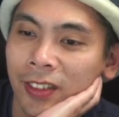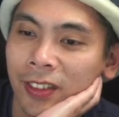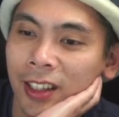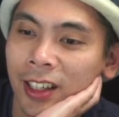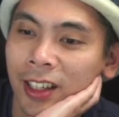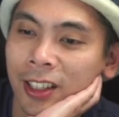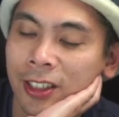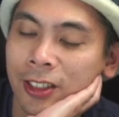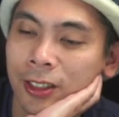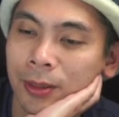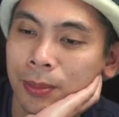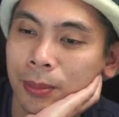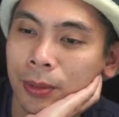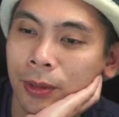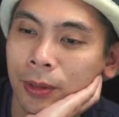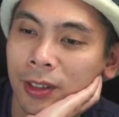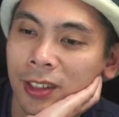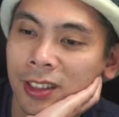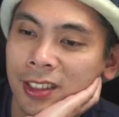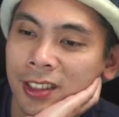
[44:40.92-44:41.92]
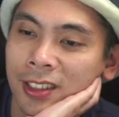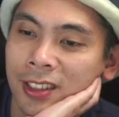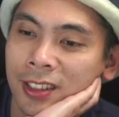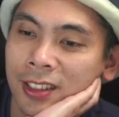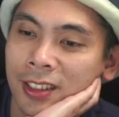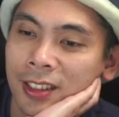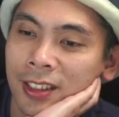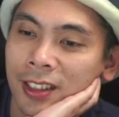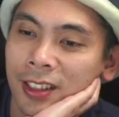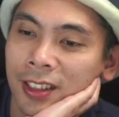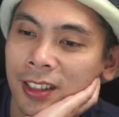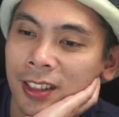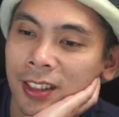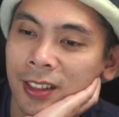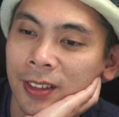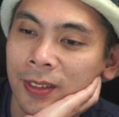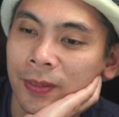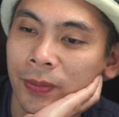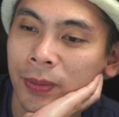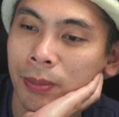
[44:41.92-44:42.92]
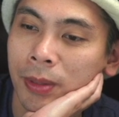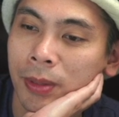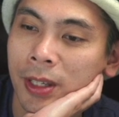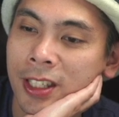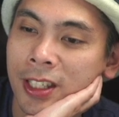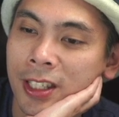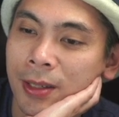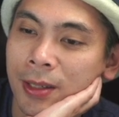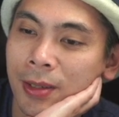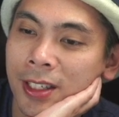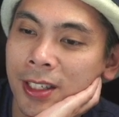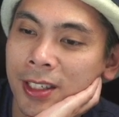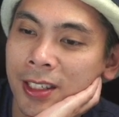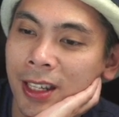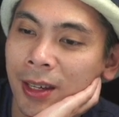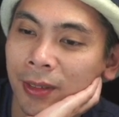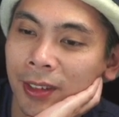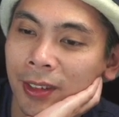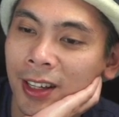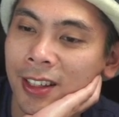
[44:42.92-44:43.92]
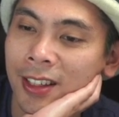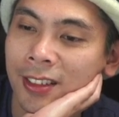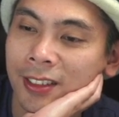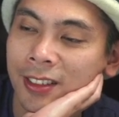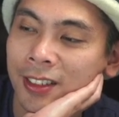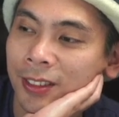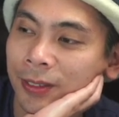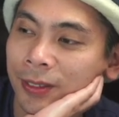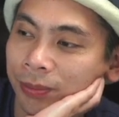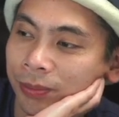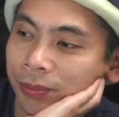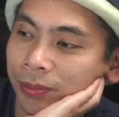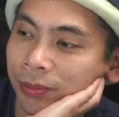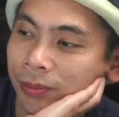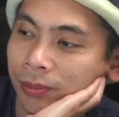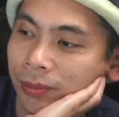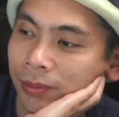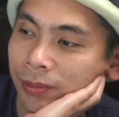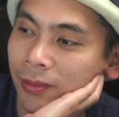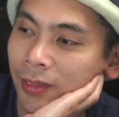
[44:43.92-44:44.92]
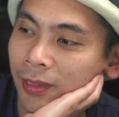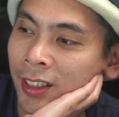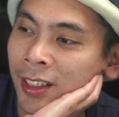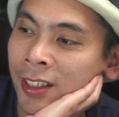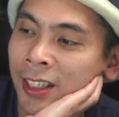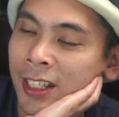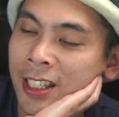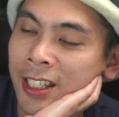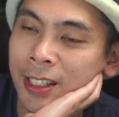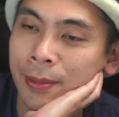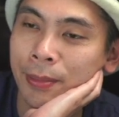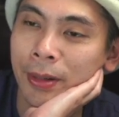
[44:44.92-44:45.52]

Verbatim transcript: and supports PCB stabilizers. It needs a